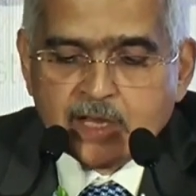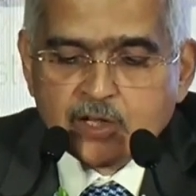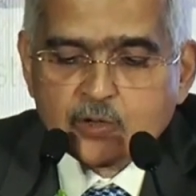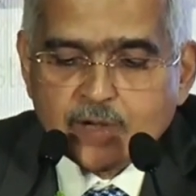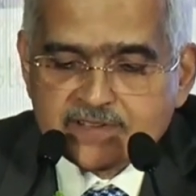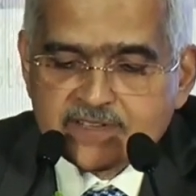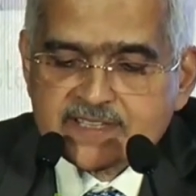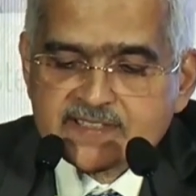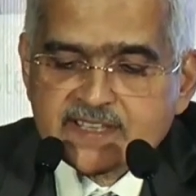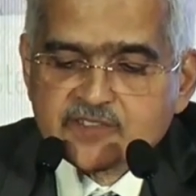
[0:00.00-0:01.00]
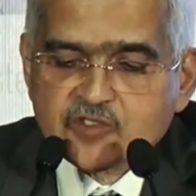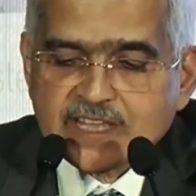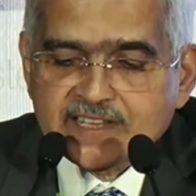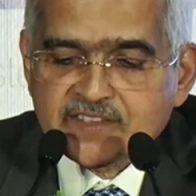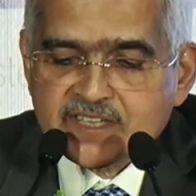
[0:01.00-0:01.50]
To address these
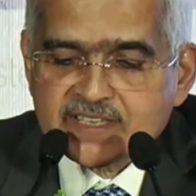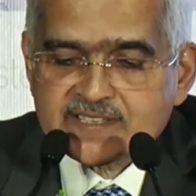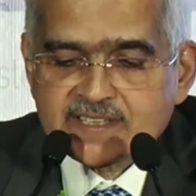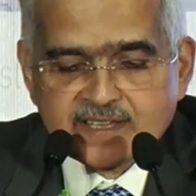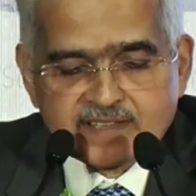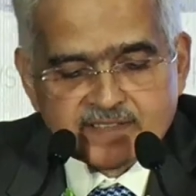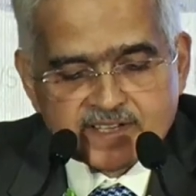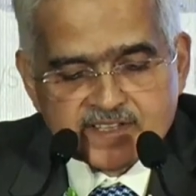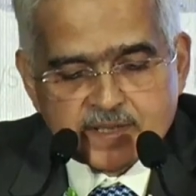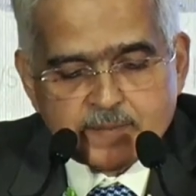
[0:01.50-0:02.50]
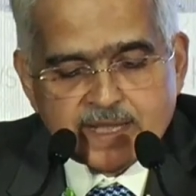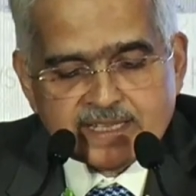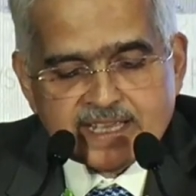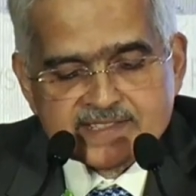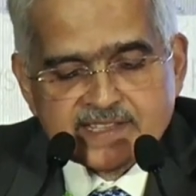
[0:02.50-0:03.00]
challenges, the Reserve Bank
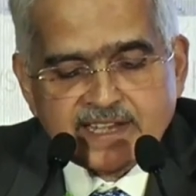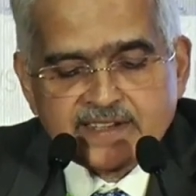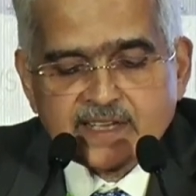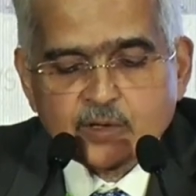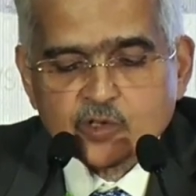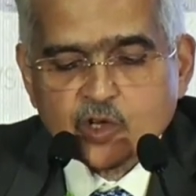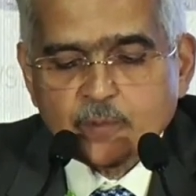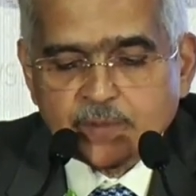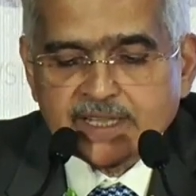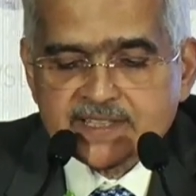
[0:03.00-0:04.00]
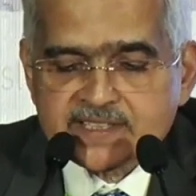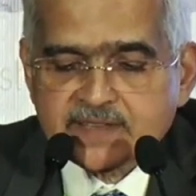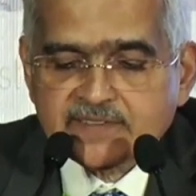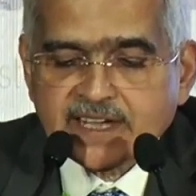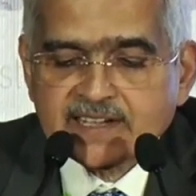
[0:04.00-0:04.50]
has laid down comprehensive
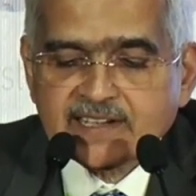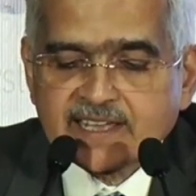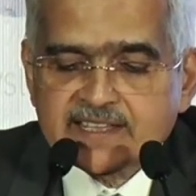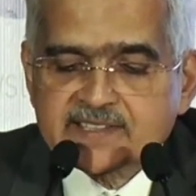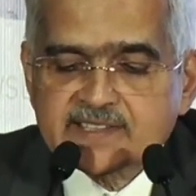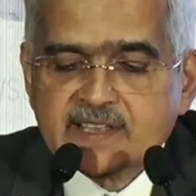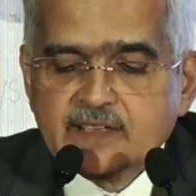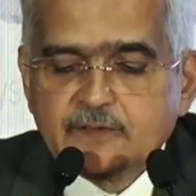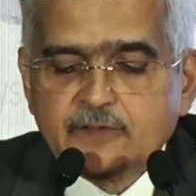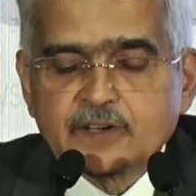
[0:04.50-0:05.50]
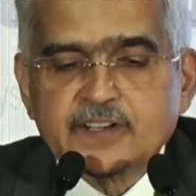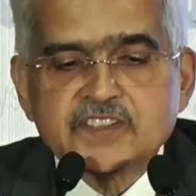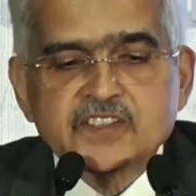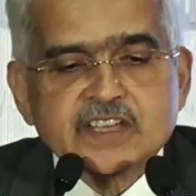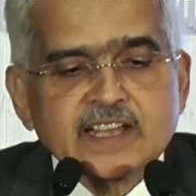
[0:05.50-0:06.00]
guidelines for
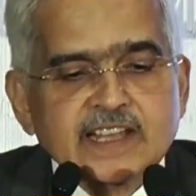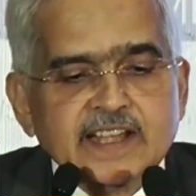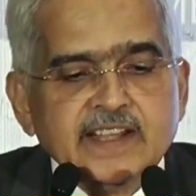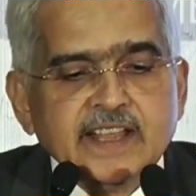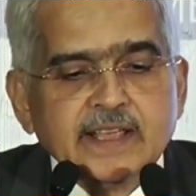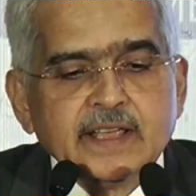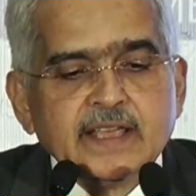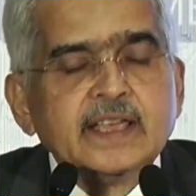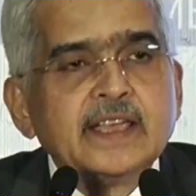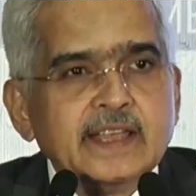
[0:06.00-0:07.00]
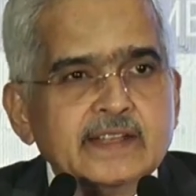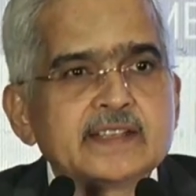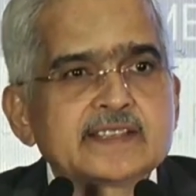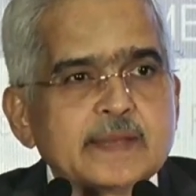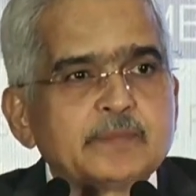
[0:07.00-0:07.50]
digital lending in
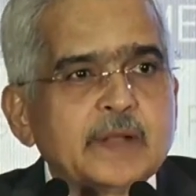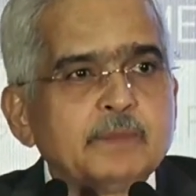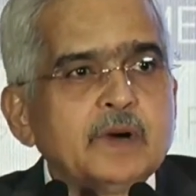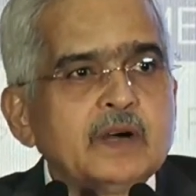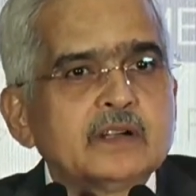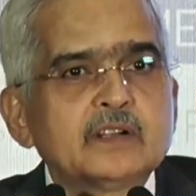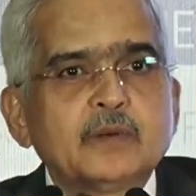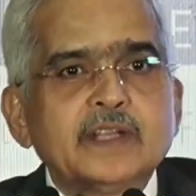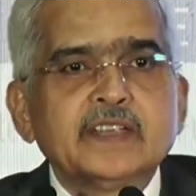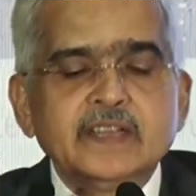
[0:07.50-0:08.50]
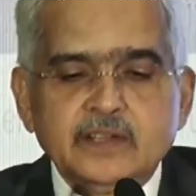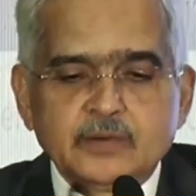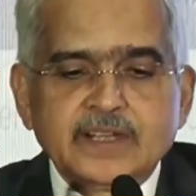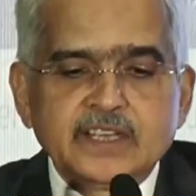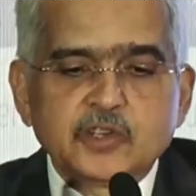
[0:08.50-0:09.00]
September
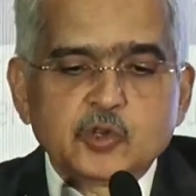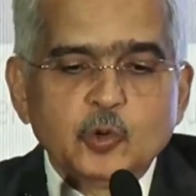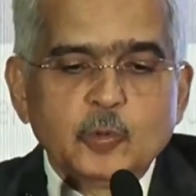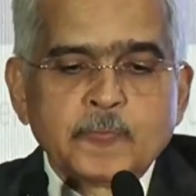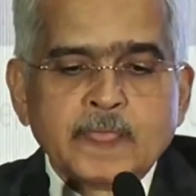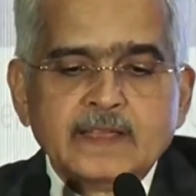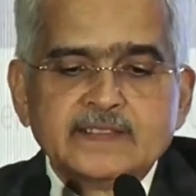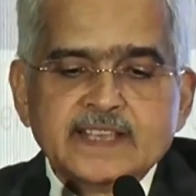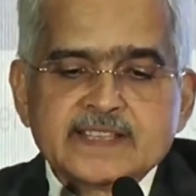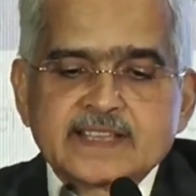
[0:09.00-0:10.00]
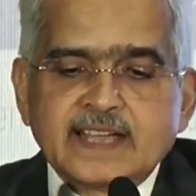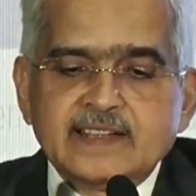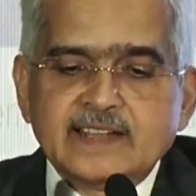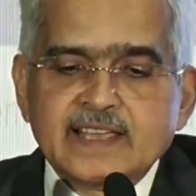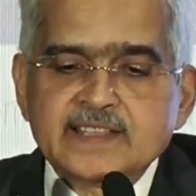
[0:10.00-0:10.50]
2022. These
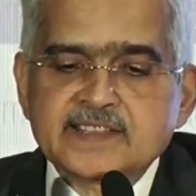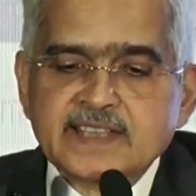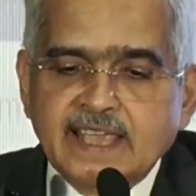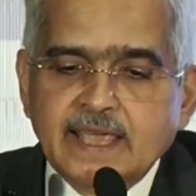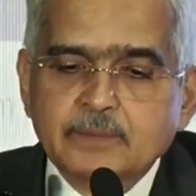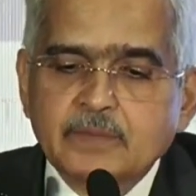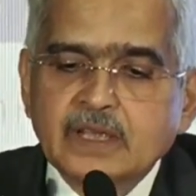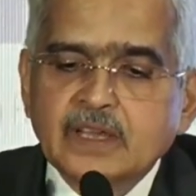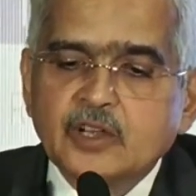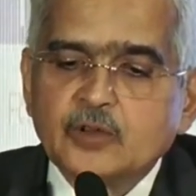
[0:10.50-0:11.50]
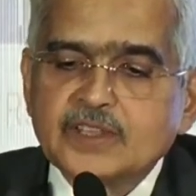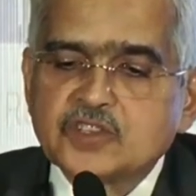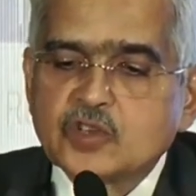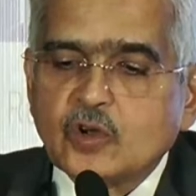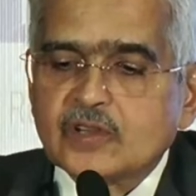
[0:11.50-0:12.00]
guidelines aim to
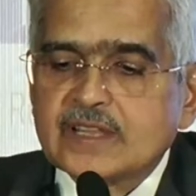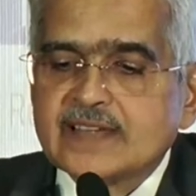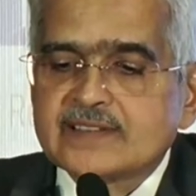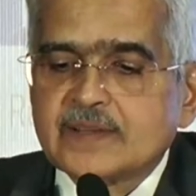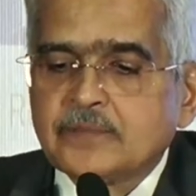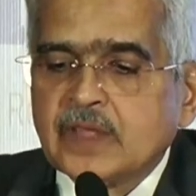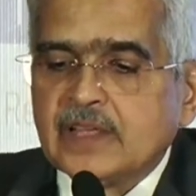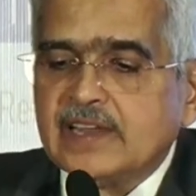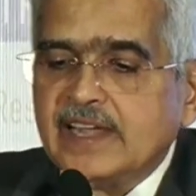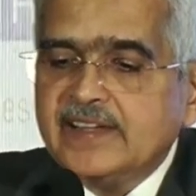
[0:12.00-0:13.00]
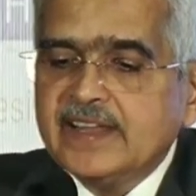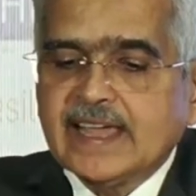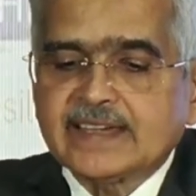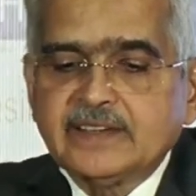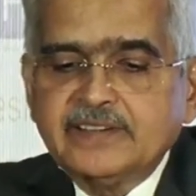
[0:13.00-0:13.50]
ensure that lending
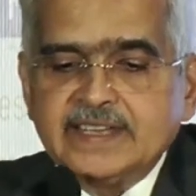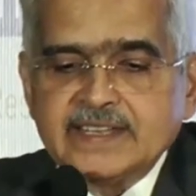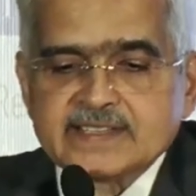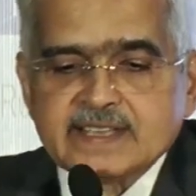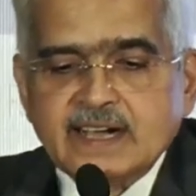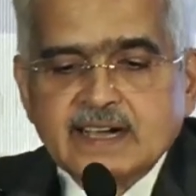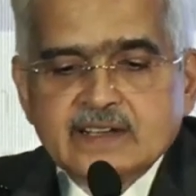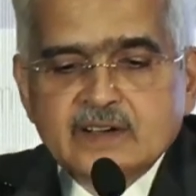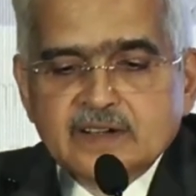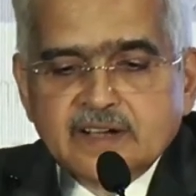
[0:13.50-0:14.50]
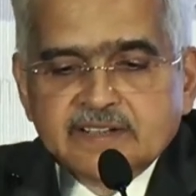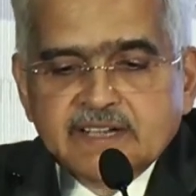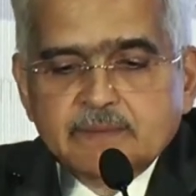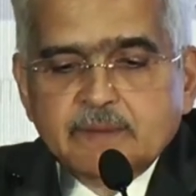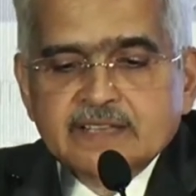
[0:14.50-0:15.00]
activities are
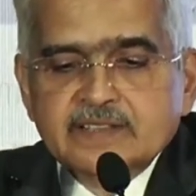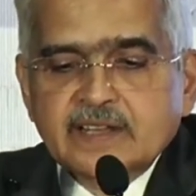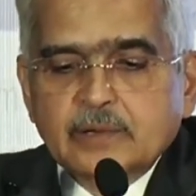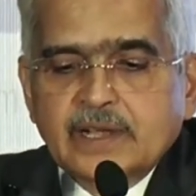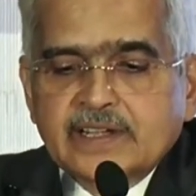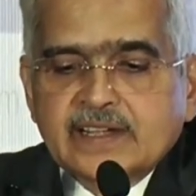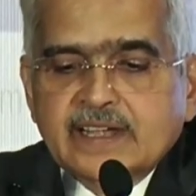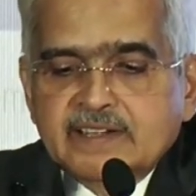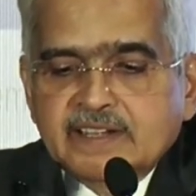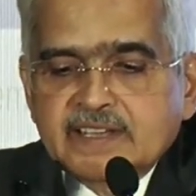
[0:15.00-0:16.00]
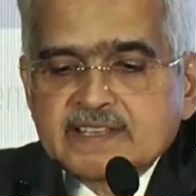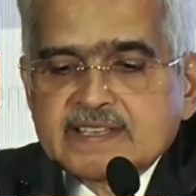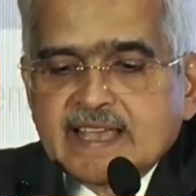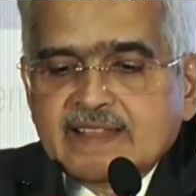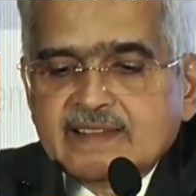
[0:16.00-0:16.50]
conducted by the regulated entities
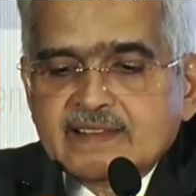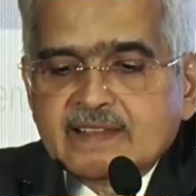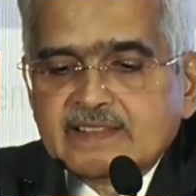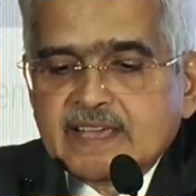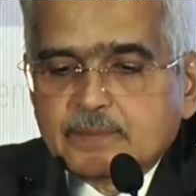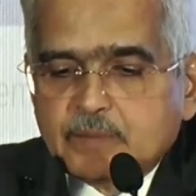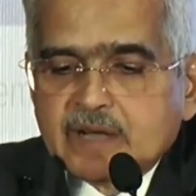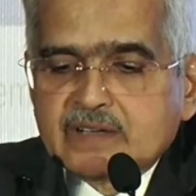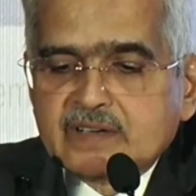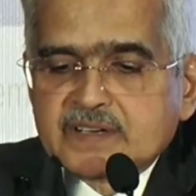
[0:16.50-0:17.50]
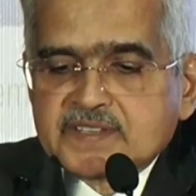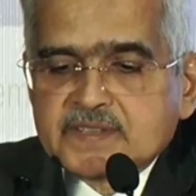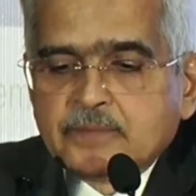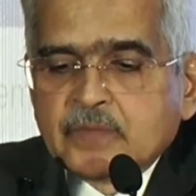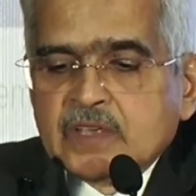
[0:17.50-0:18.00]
and their partners,
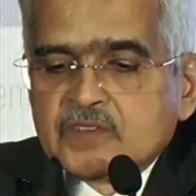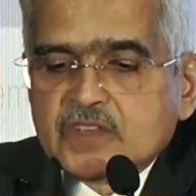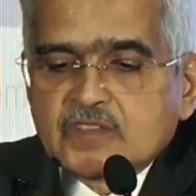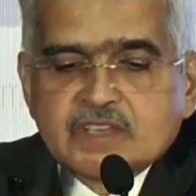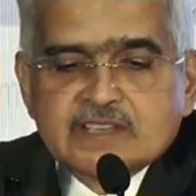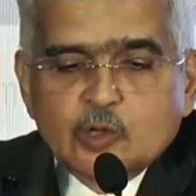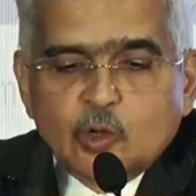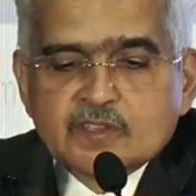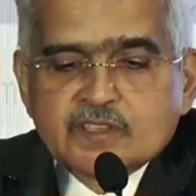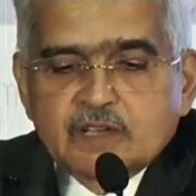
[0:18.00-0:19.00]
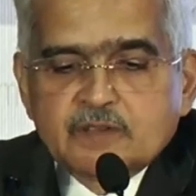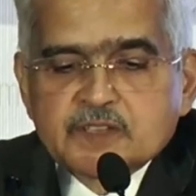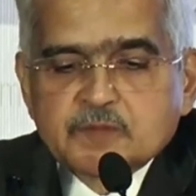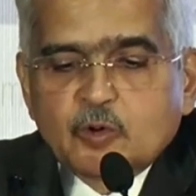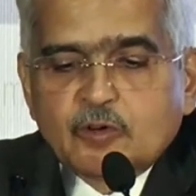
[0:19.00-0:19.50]
such as loan service
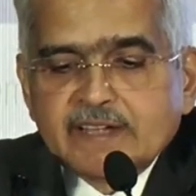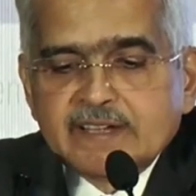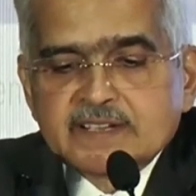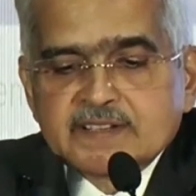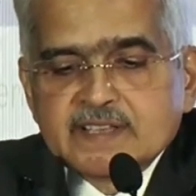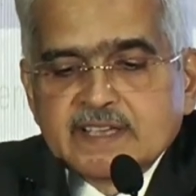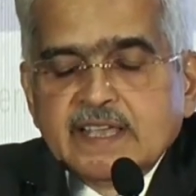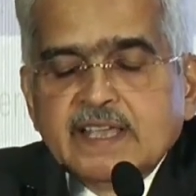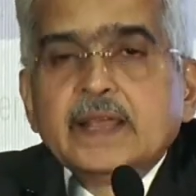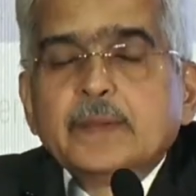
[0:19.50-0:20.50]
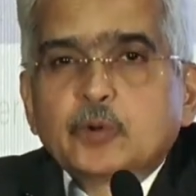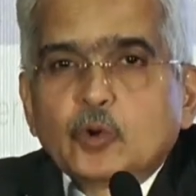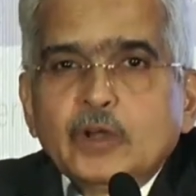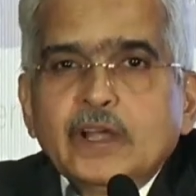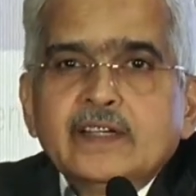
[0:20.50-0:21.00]
providers, in a
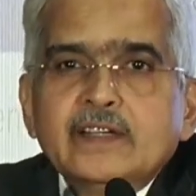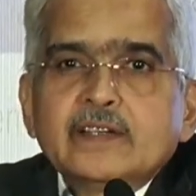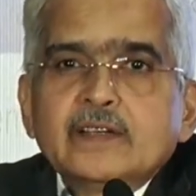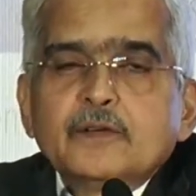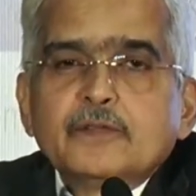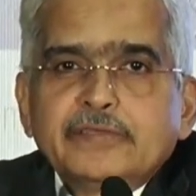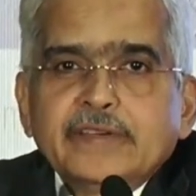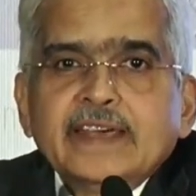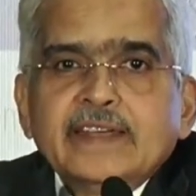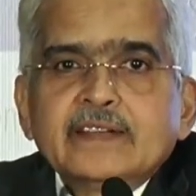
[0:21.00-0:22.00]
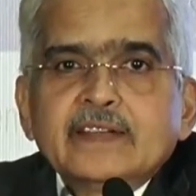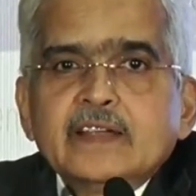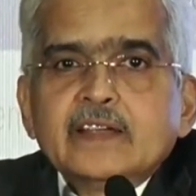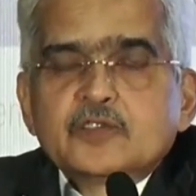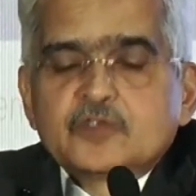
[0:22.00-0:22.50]
prudent, fair,
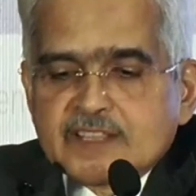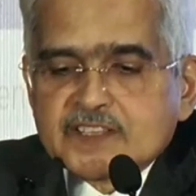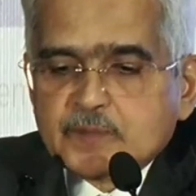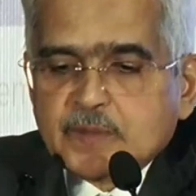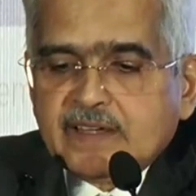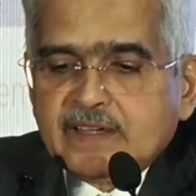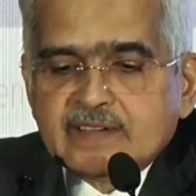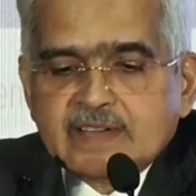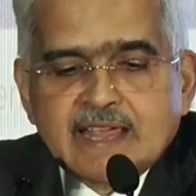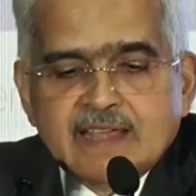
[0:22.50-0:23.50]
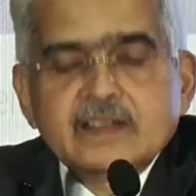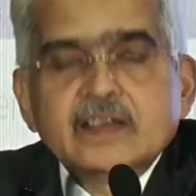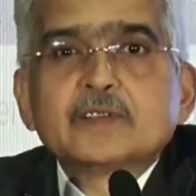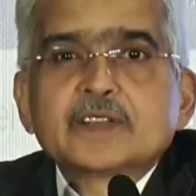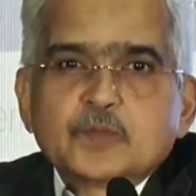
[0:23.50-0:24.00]
transparent, and
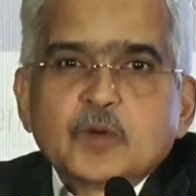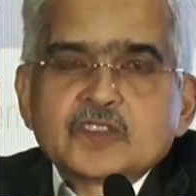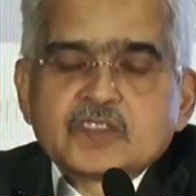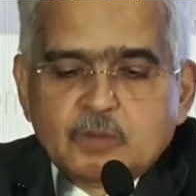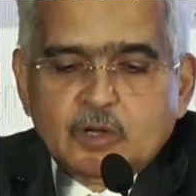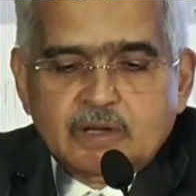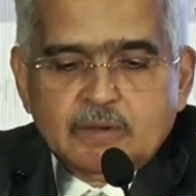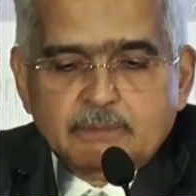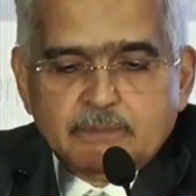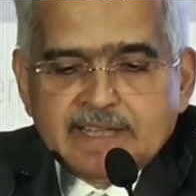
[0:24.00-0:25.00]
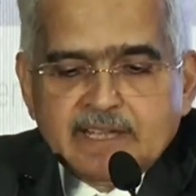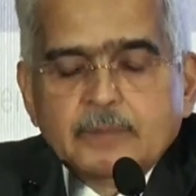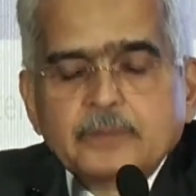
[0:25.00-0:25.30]
responsible manner.